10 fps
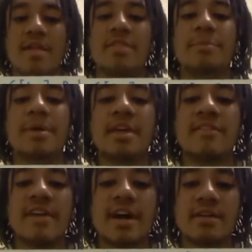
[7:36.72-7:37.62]
The
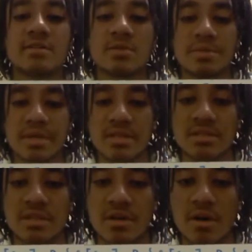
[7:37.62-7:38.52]
p-values will be
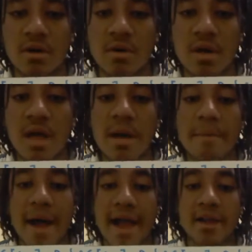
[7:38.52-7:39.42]
0,
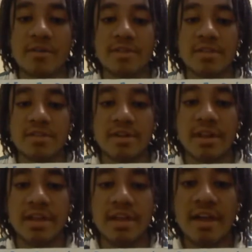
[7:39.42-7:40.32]

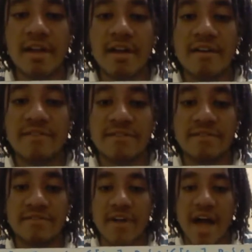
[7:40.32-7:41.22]
pi/3,
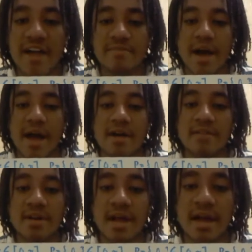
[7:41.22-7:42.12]
5
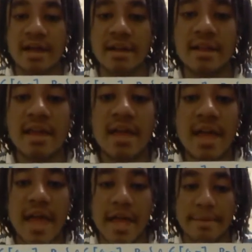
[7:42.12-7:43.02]
pi/9,
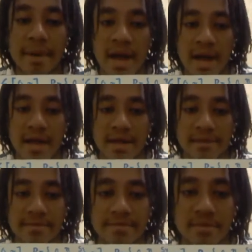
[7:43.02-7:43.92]
and pi.
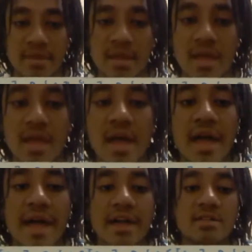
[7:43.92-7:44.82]

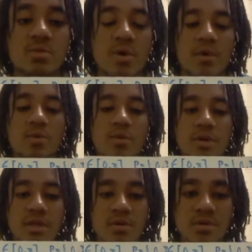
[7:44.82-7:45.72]
x1 will
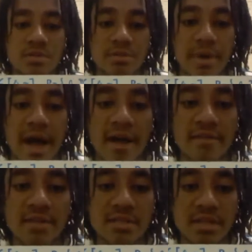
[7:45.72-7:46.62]
equal to
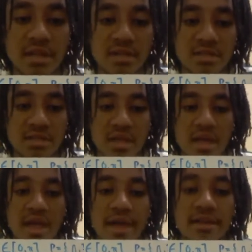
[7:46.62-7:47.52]
pi/6,
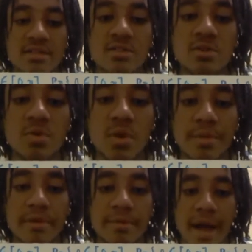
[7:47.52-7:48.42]
x2 will
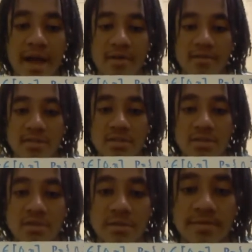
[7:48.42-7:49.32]
be
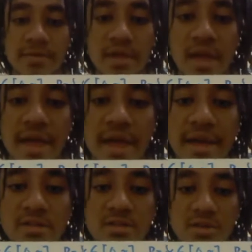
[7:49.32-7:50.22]
pi/2,
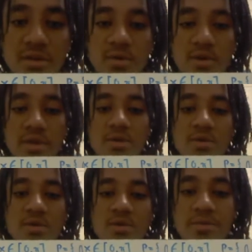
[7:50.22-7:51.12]
x3 will equal
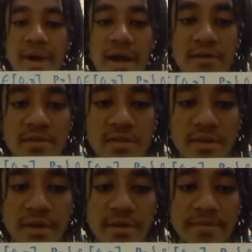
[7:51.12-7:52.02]
2 pi/3.